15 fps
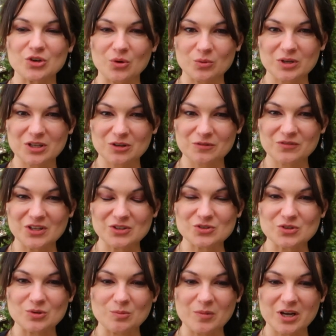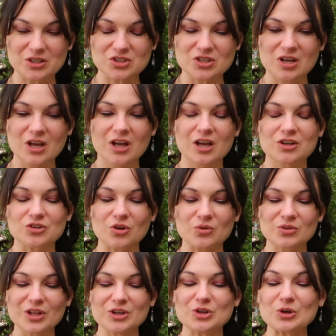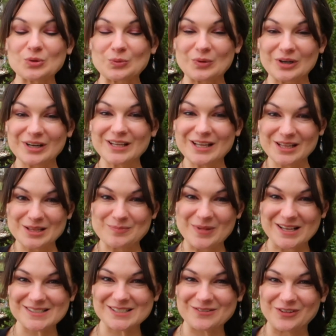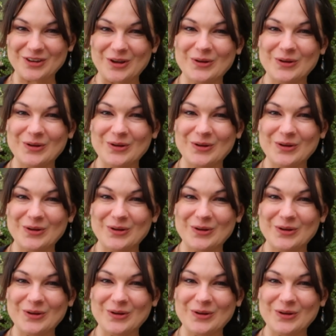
Don't intervene too much. Don't let your worry get the best of